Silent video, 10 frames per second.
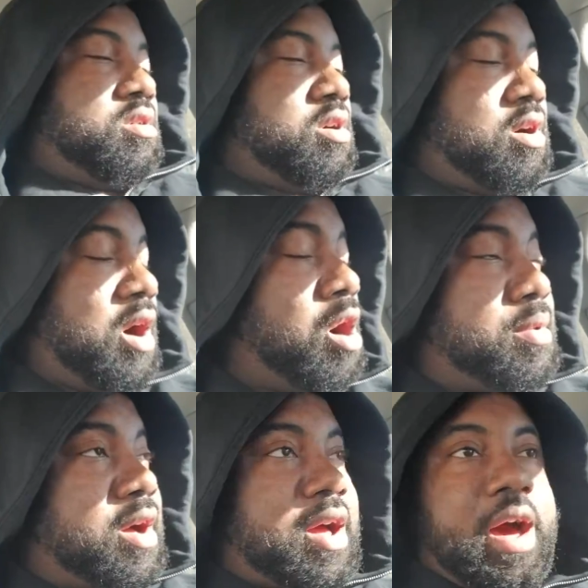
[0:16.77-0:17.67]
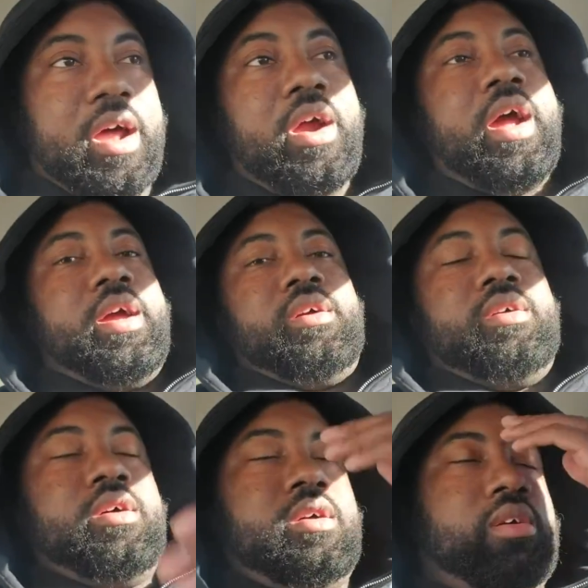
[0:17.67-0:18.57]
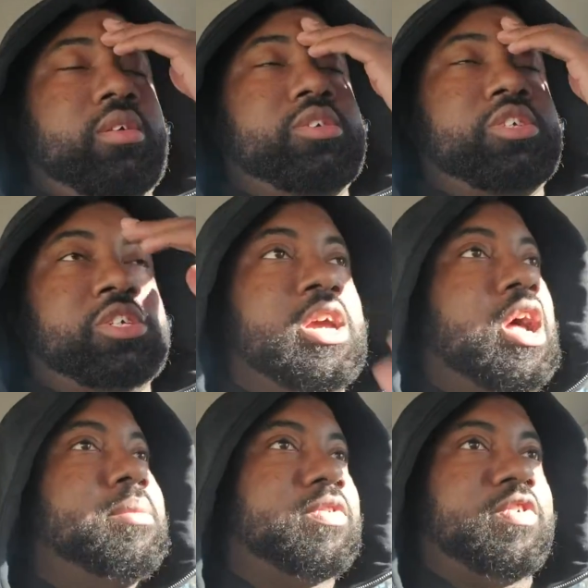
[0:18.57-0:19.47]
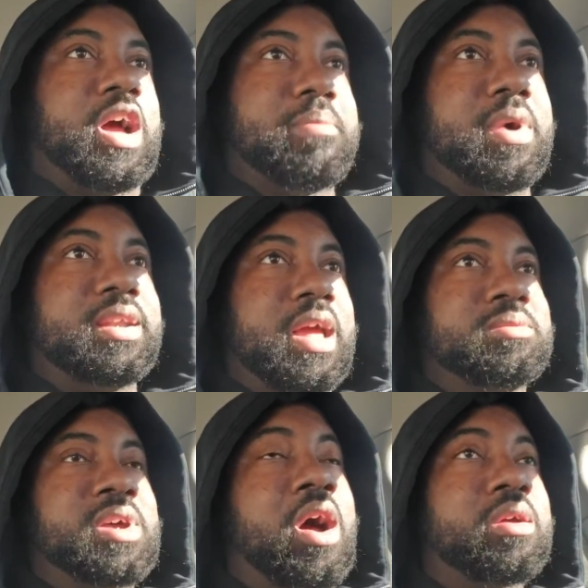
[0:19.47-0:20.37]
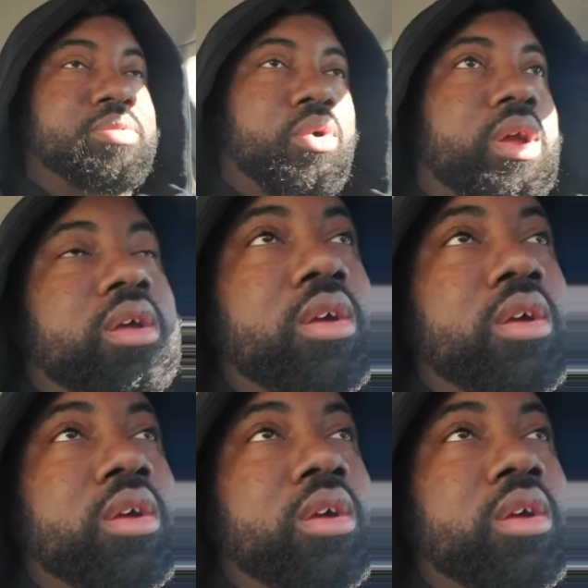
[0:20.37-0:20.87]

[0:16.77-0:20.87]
Oh my god, alright. Shit, I almost forgot my damn talking point.